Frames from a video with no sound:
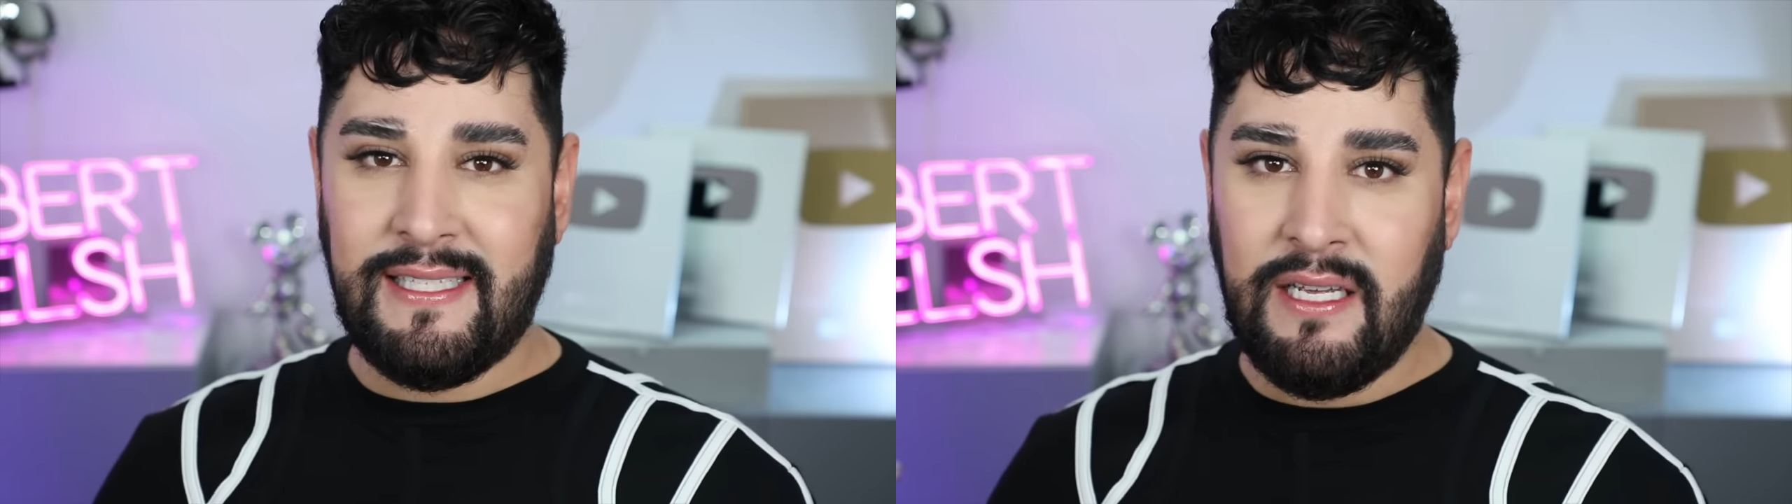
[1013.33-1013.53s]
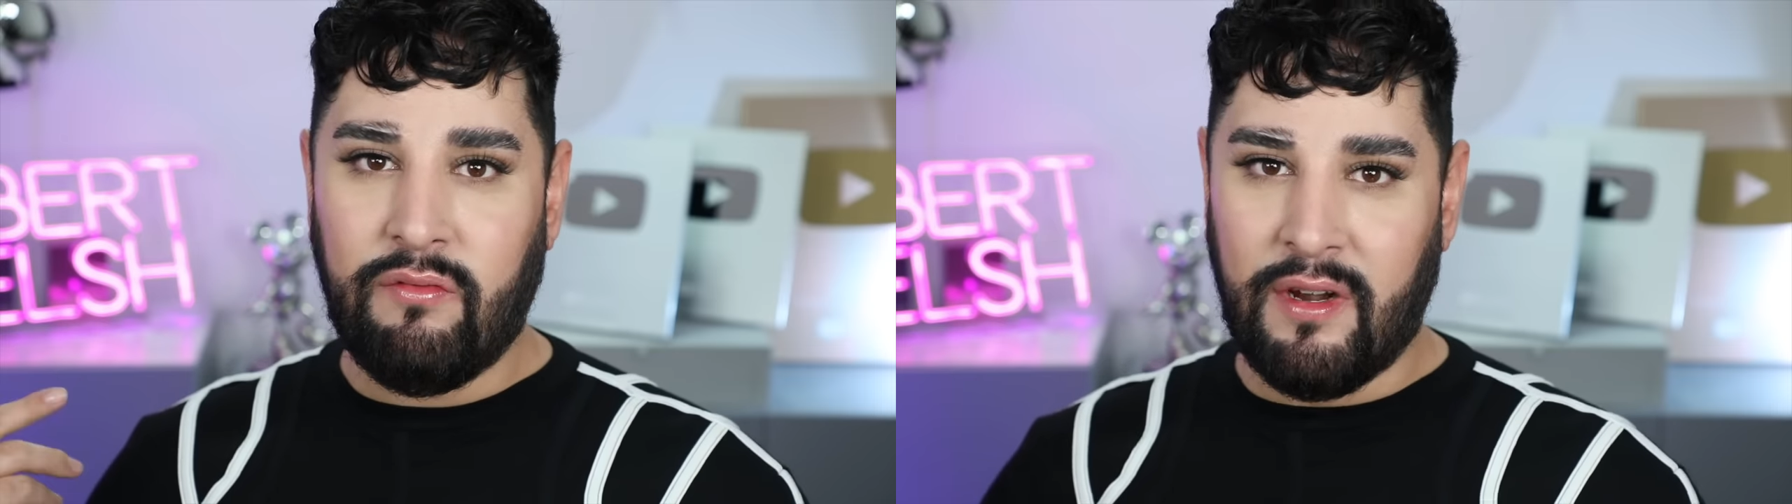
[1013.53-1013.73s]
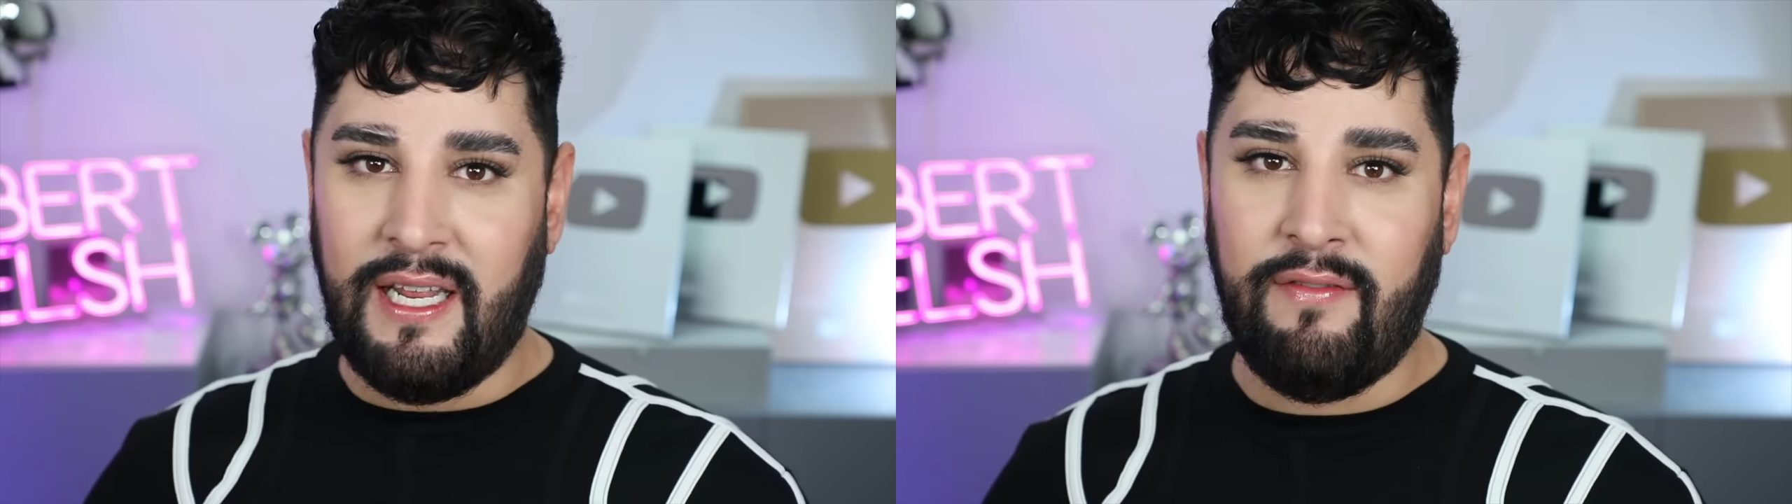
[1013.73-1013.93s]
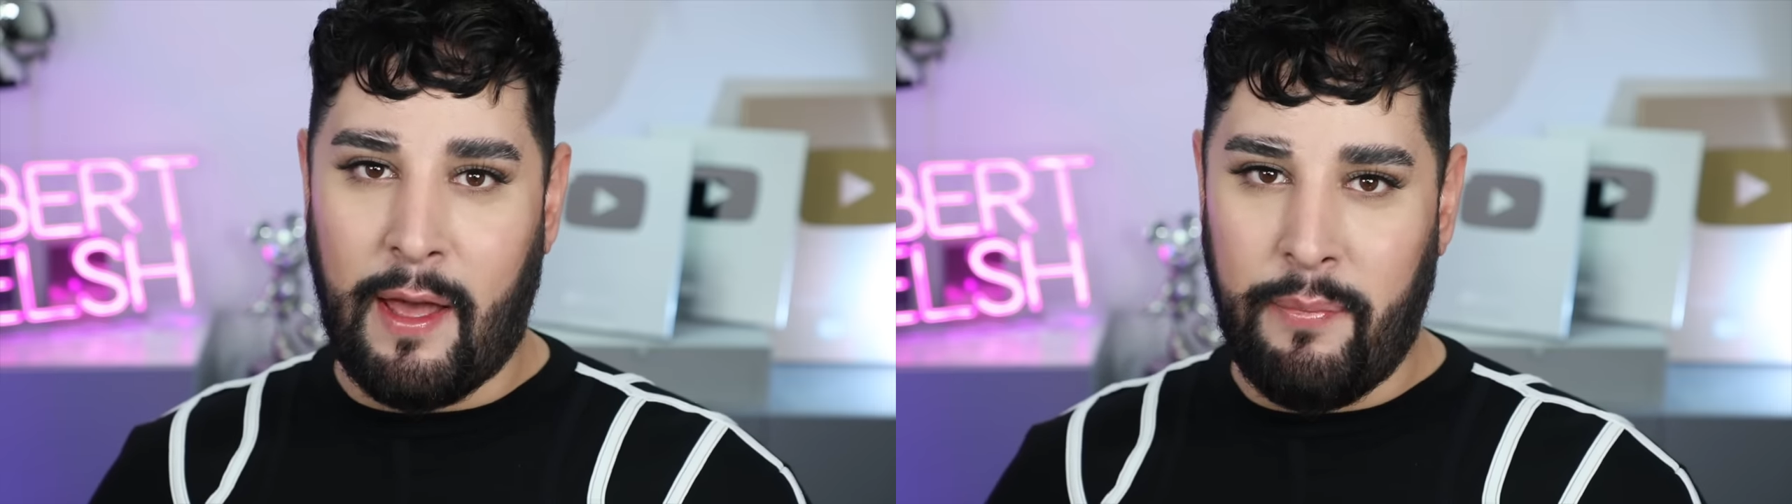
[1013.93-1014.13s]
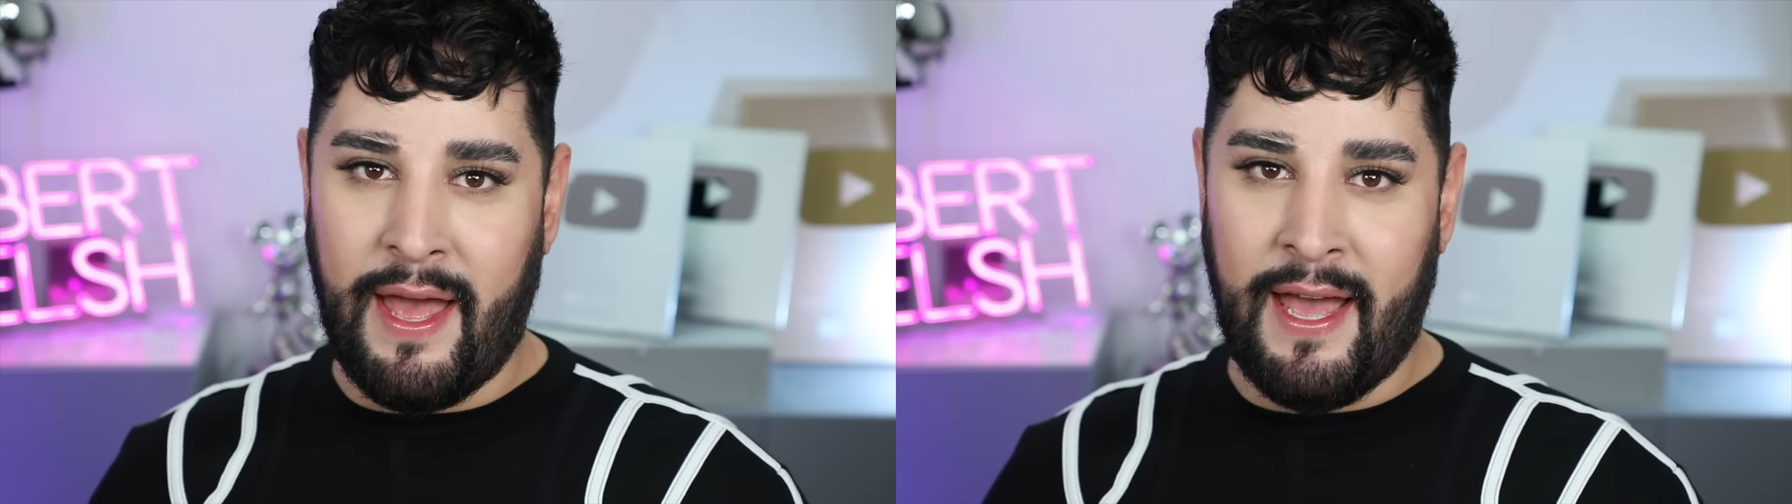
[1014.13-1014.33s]
is it really
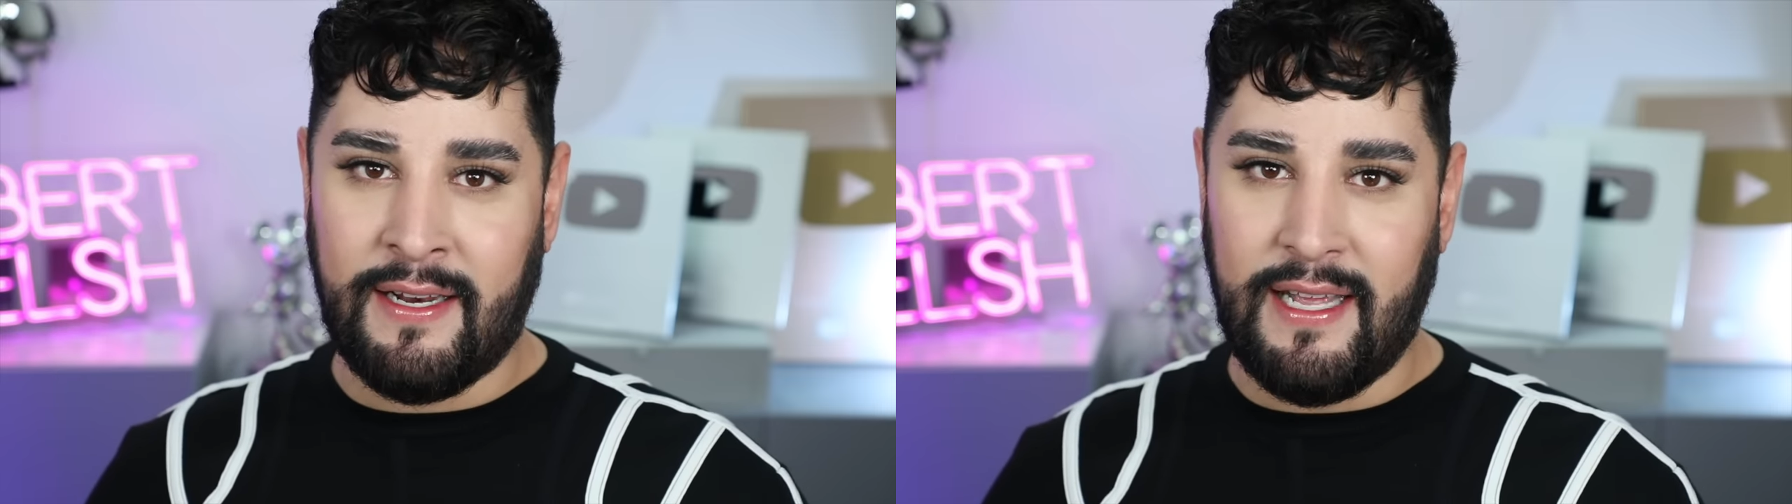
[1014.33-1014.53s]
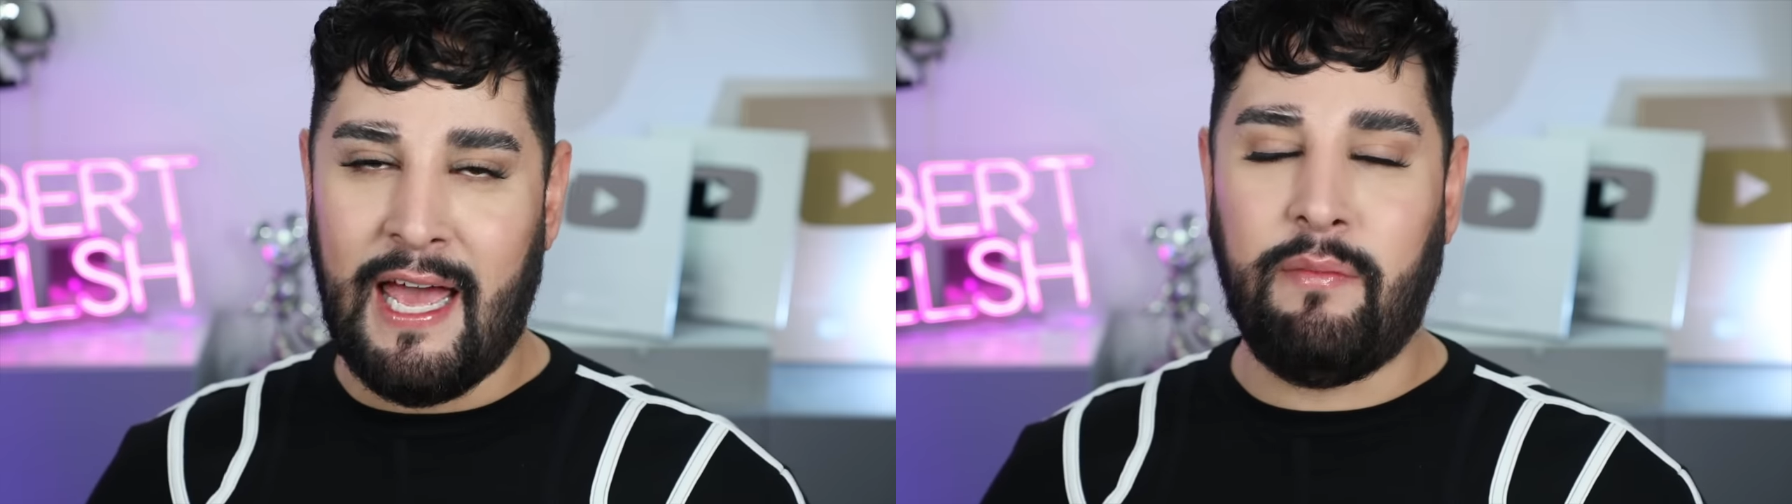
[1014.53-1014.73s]
that bad?